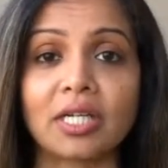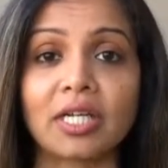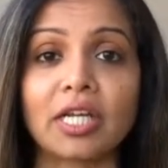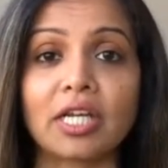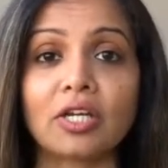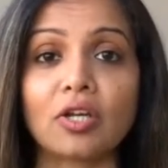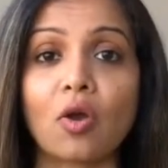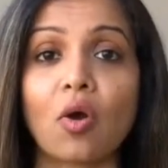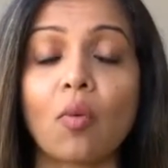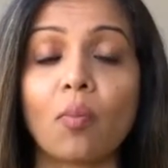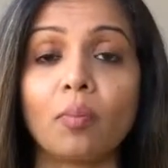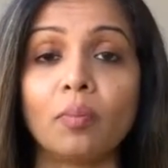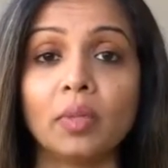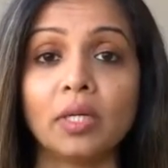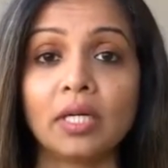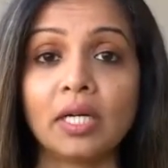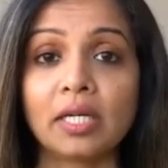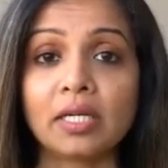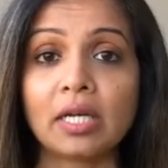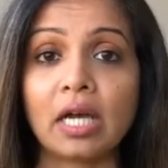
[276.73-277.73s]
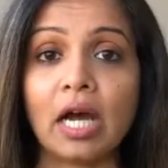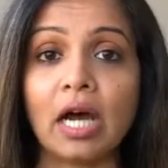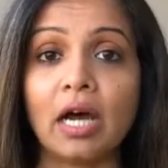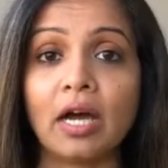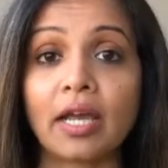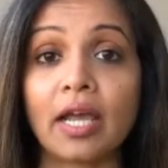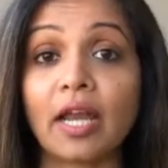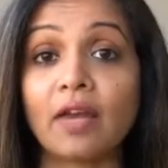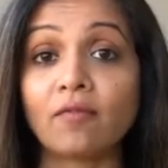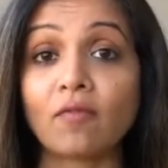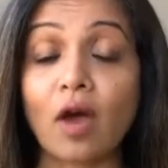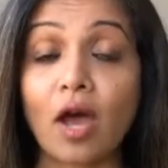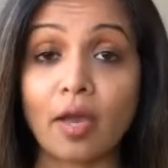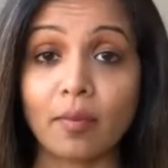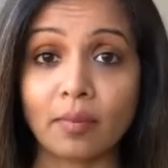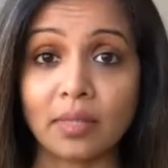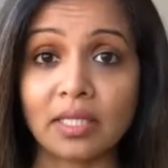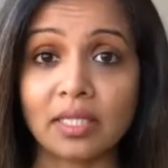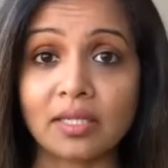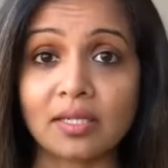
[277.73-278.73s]
in your
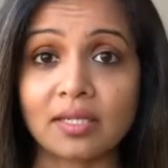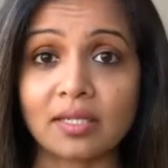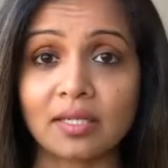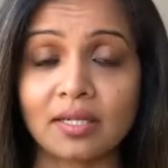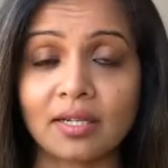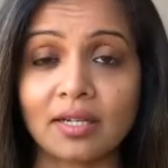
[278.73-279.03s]
environment.